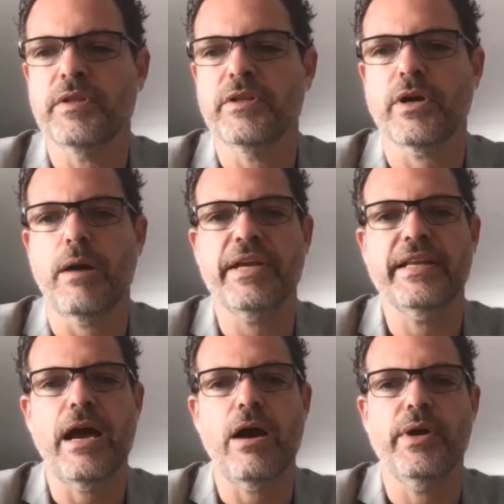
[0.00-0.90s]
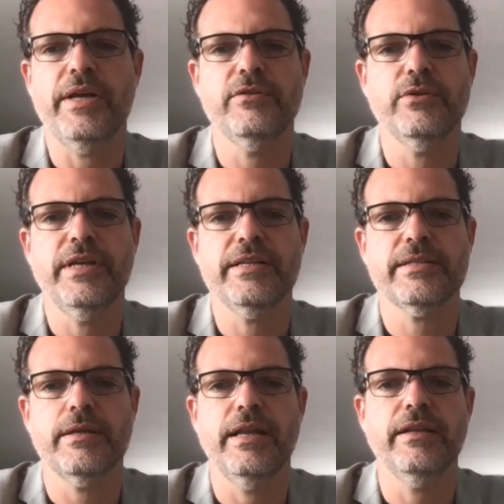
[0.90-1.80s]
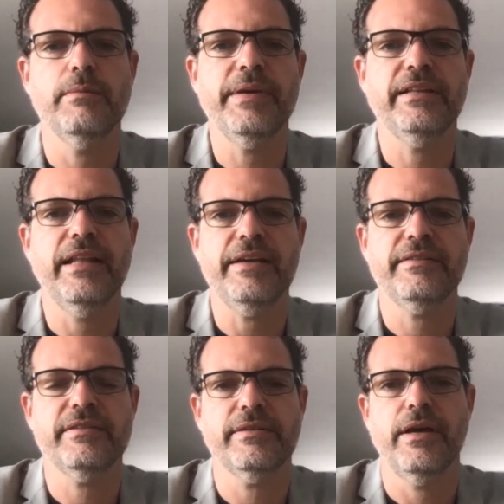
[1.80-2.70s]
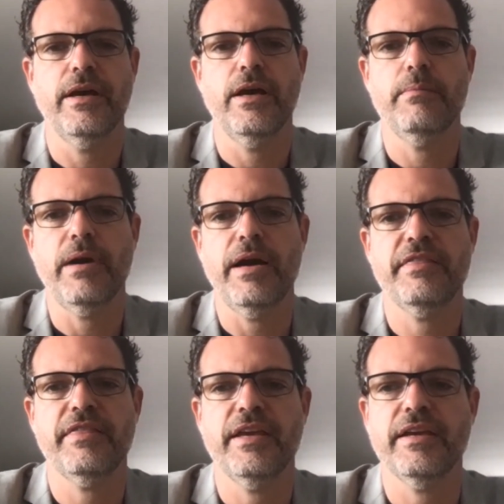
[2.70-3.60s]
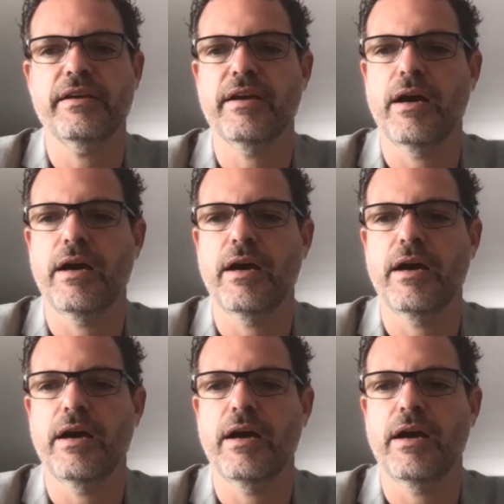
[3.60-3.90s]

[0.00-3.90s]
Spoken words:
they're coming now into this a little bit late. I think